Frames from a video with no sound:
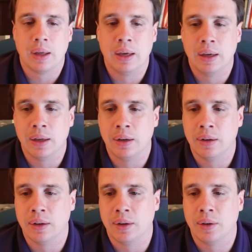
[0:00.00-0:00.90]

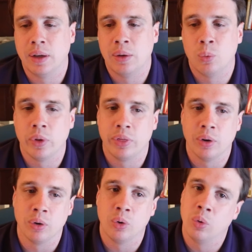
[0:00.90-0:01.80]
and what
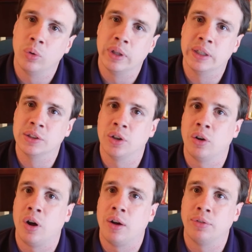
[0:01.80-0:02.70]
their goal is
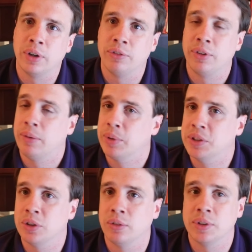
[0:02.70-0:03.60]
on offering
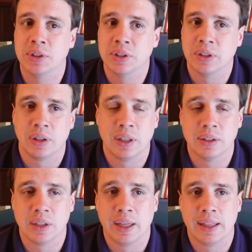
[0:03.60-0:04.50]
family services and
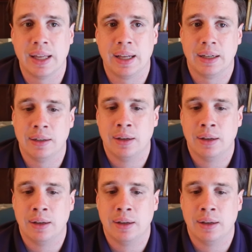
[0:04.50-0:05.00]
things like that.